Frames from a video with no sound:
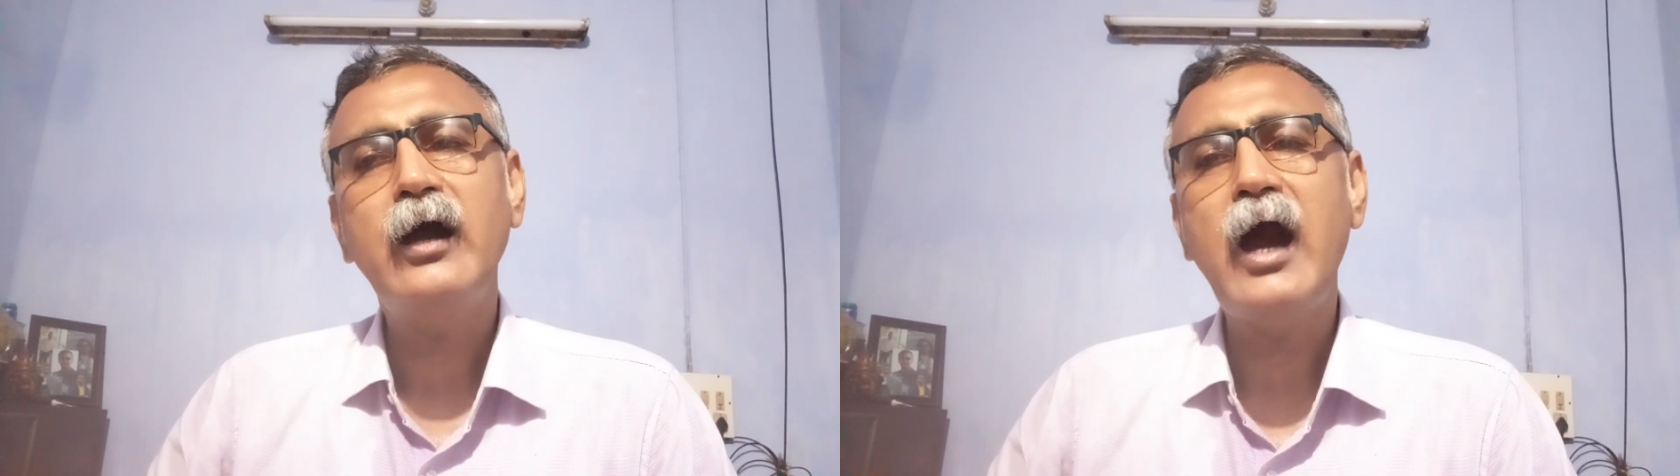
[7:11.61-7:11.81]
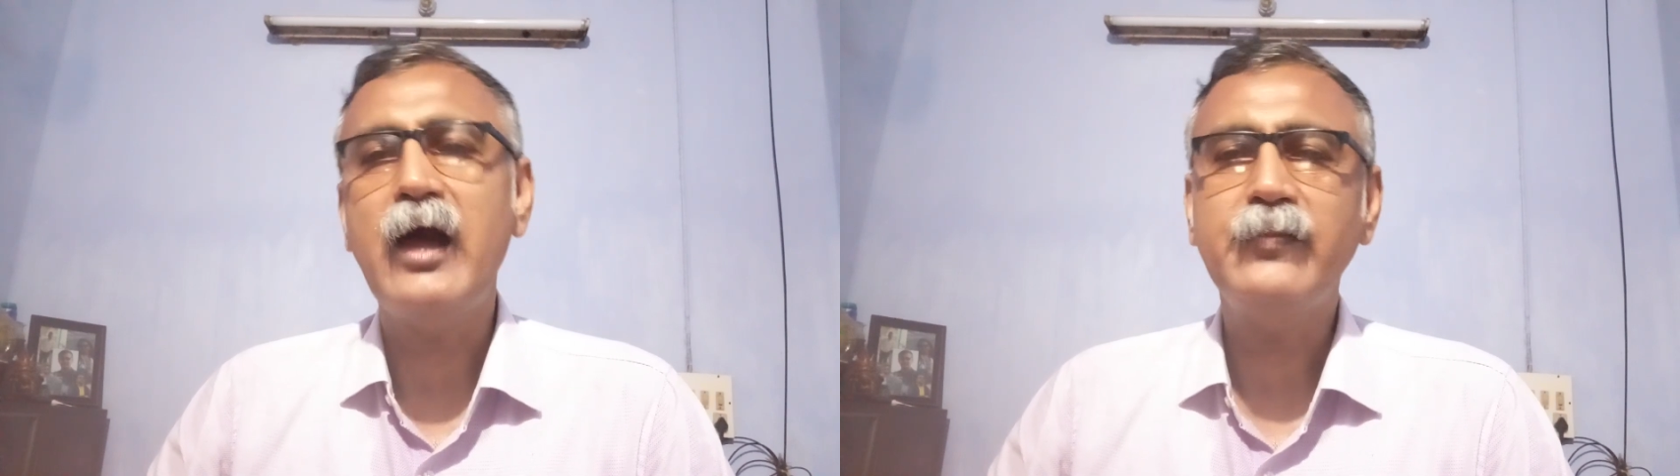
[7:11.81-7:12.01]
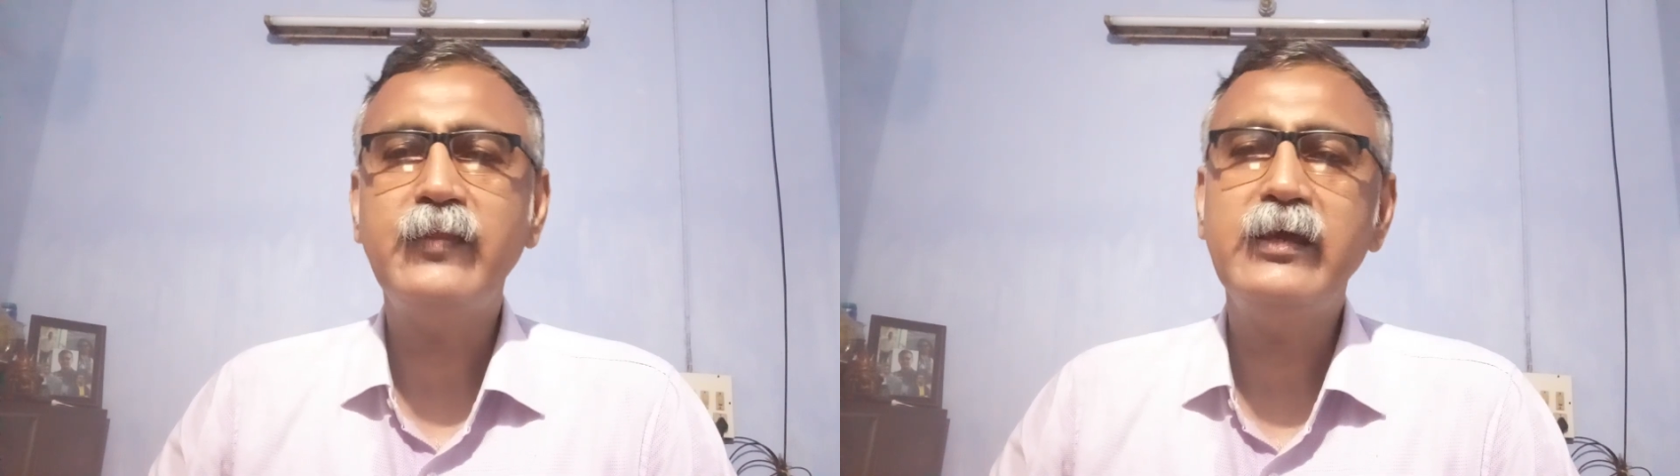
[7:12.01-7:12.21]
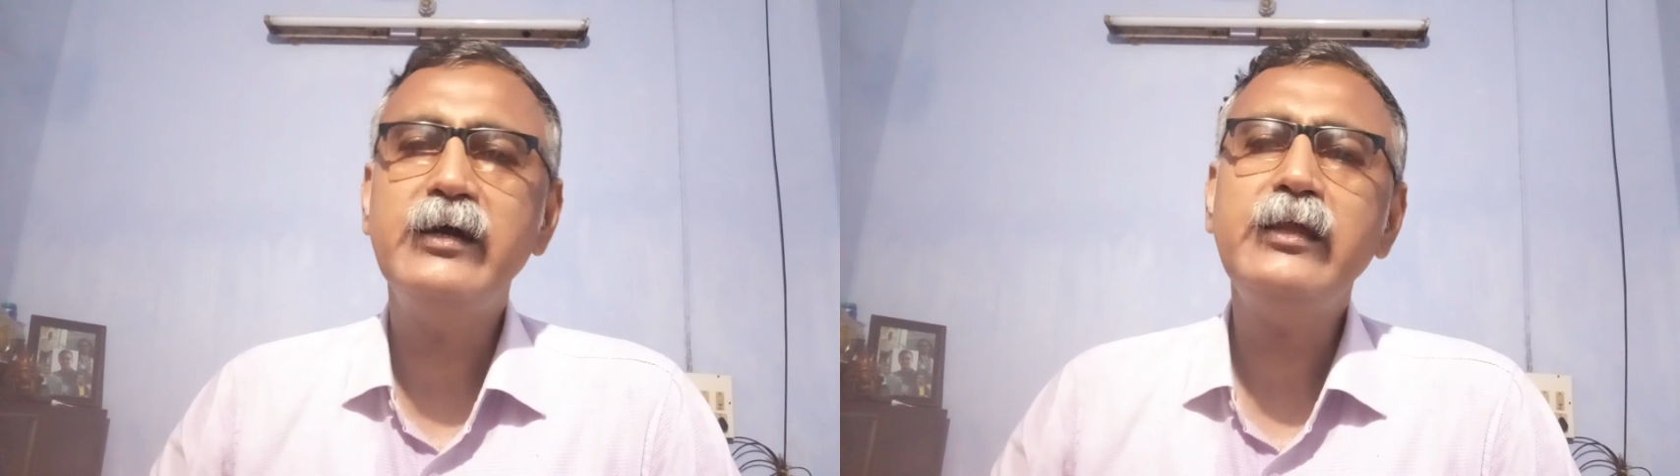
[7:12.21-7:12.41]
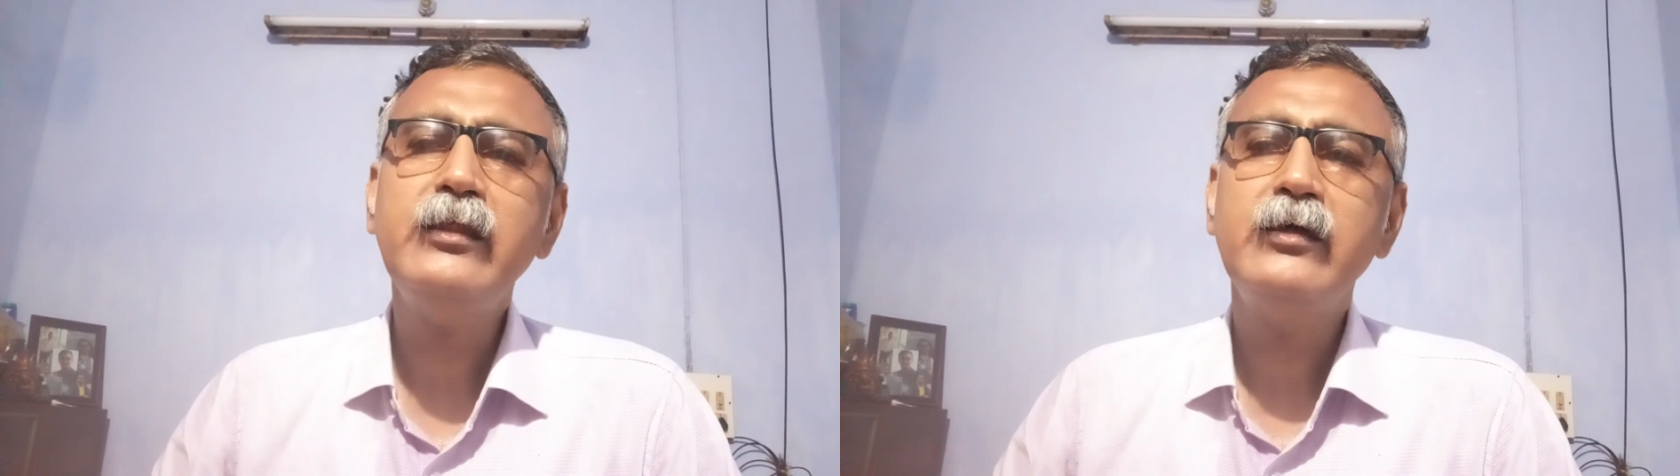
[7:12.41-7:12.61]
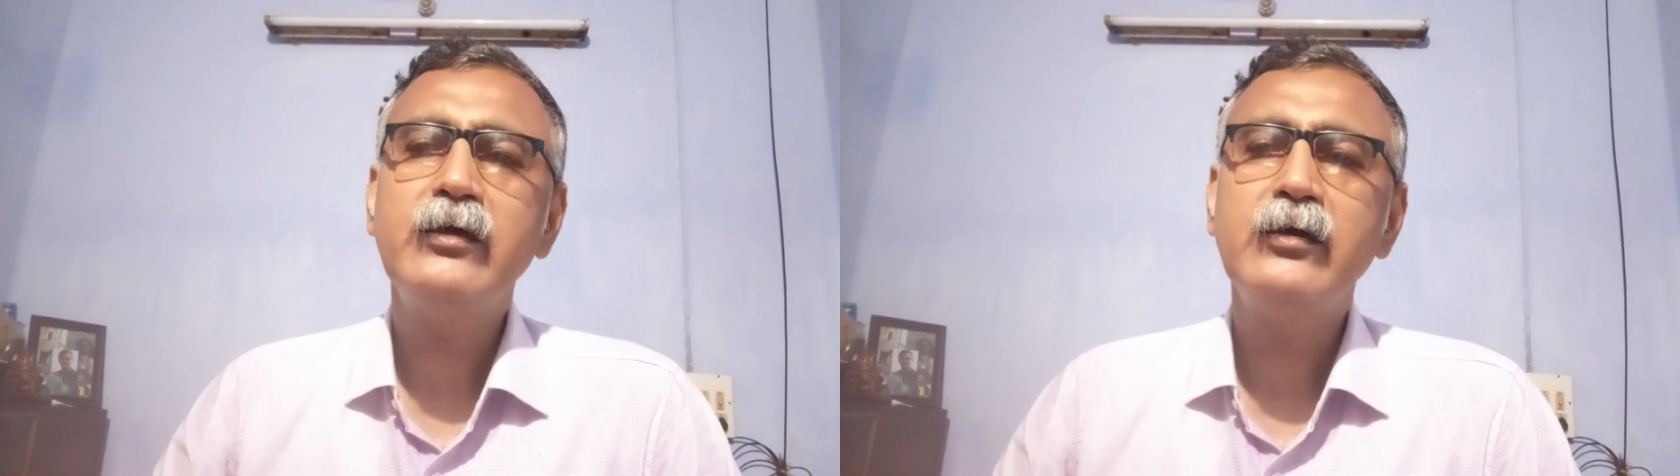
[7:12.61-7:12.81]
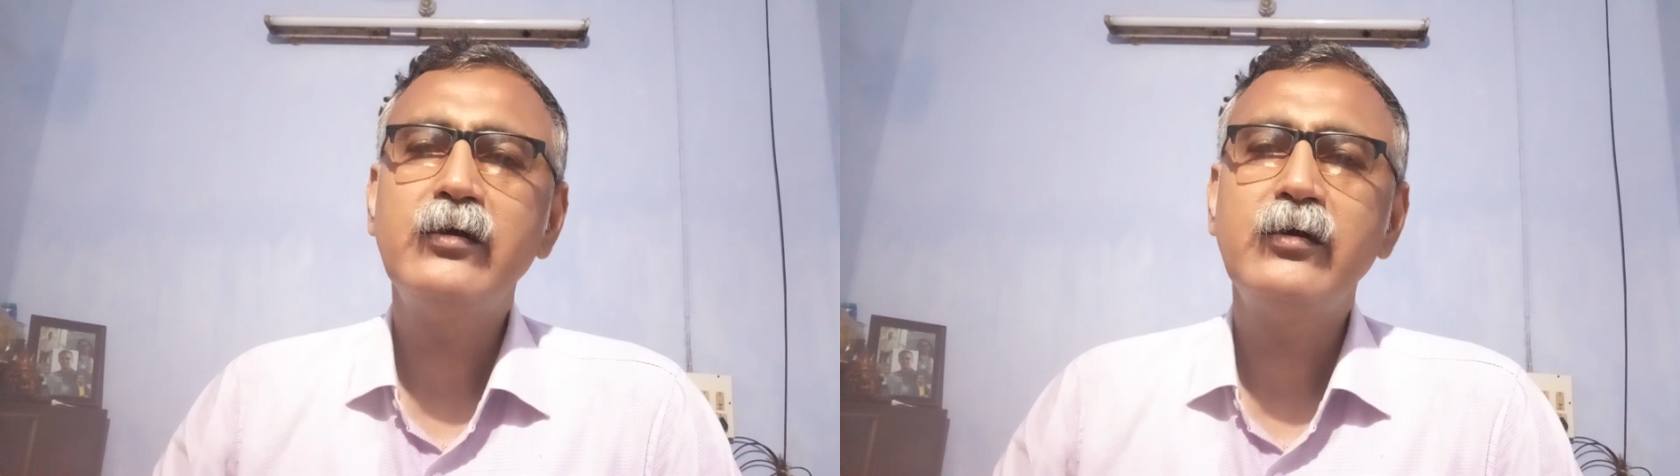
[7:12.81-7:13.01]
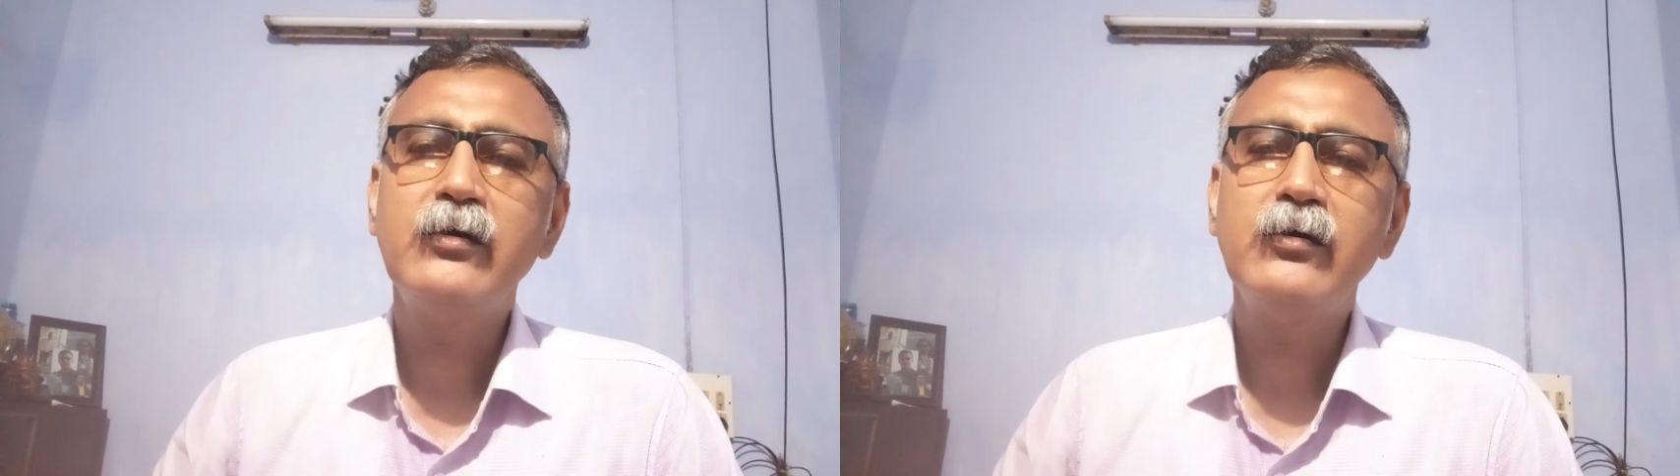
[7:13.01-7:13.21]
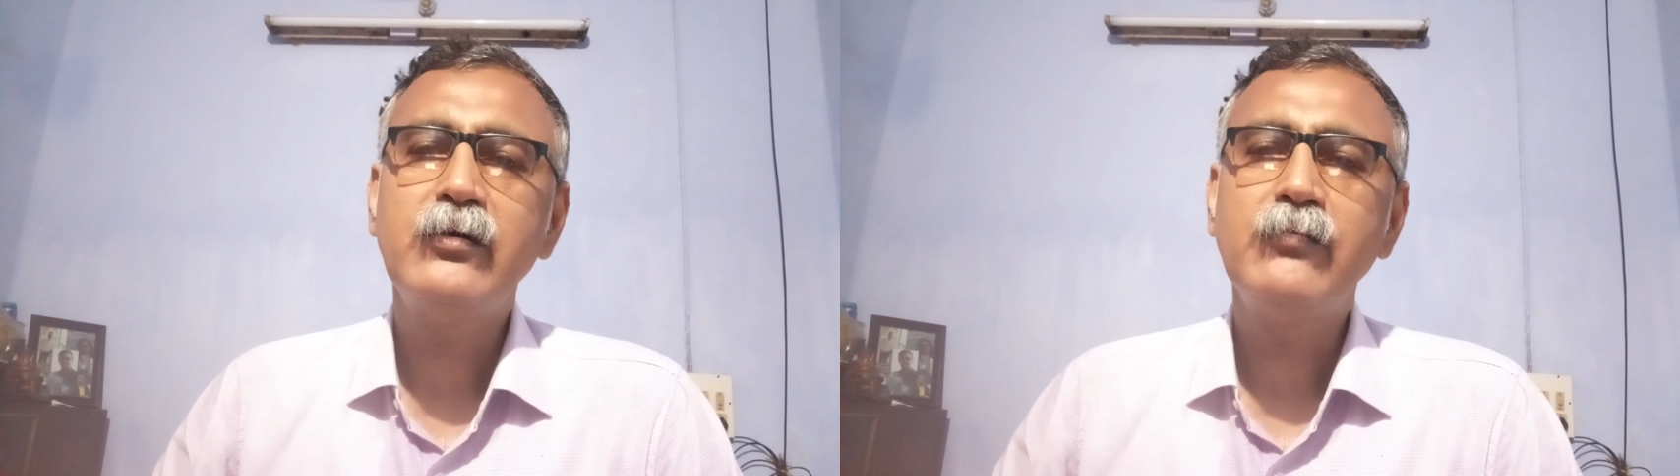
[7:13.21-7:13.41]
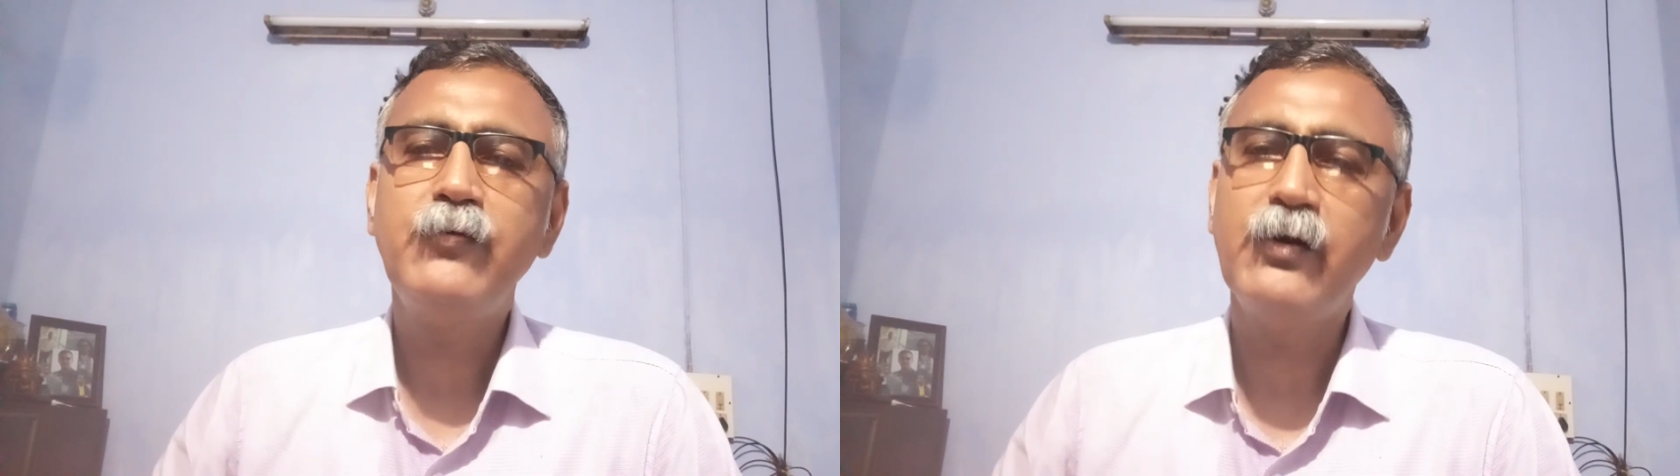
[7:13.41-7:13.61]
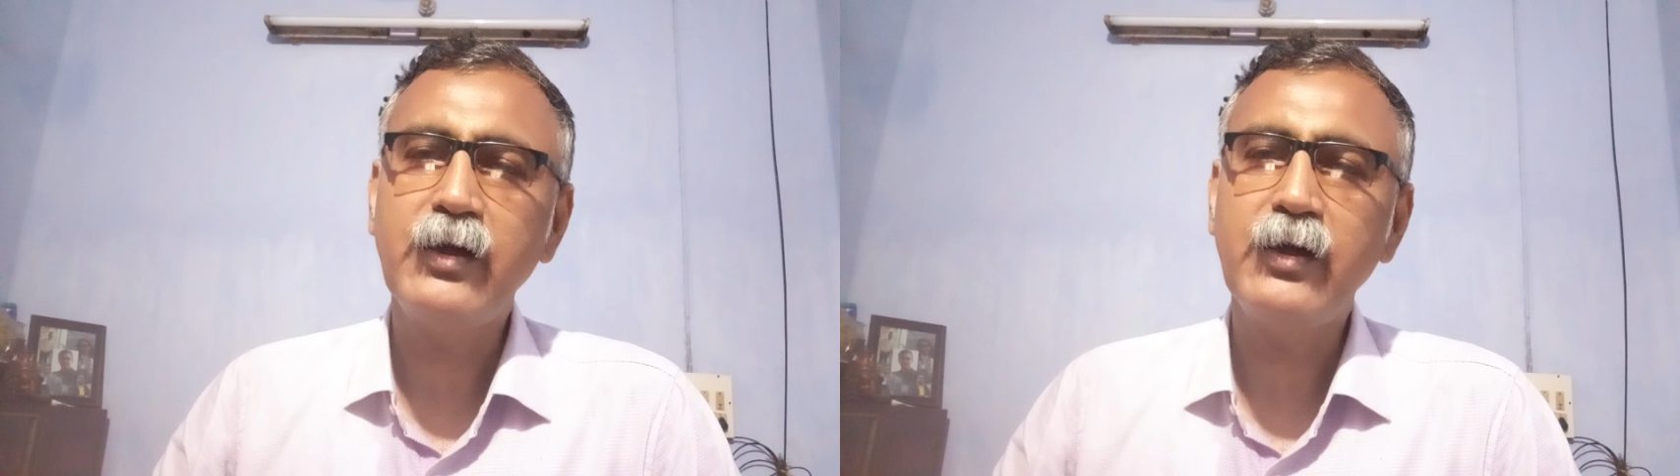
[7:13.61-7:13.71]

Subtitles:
are there for